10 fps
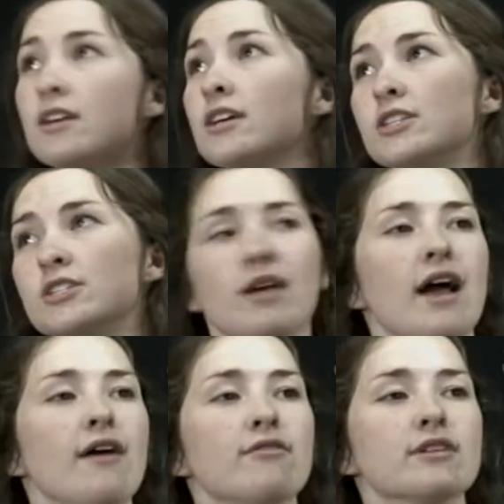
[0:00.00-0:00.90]
So we
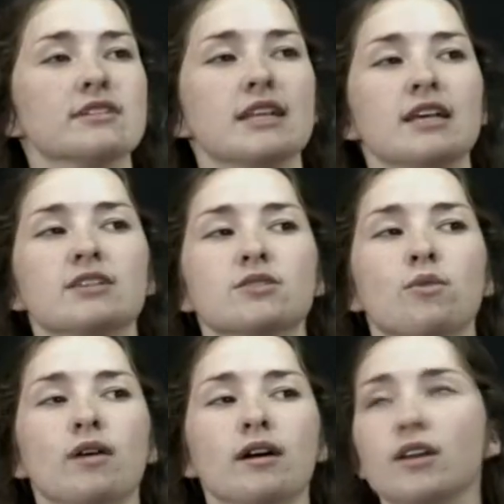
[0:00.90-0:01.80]
have c is
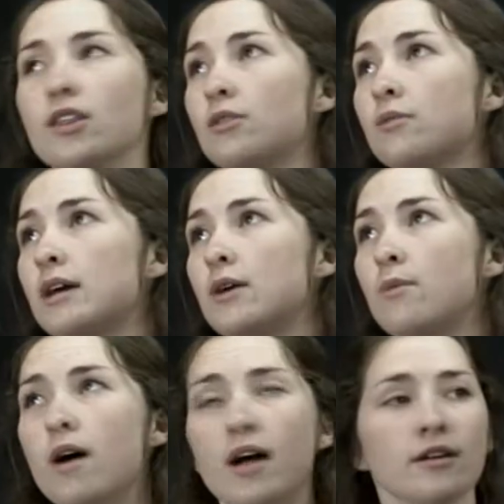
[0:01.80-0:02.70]
1, 3,
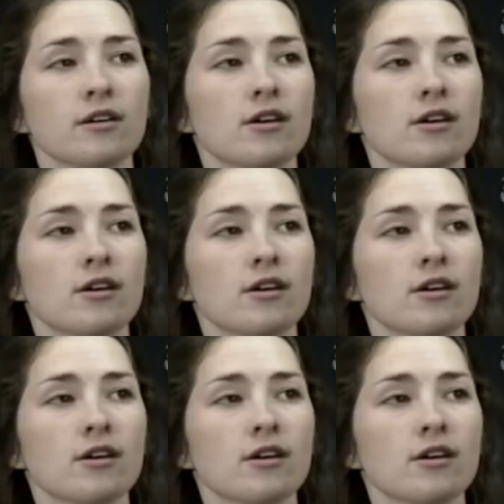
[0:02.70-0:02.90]
1,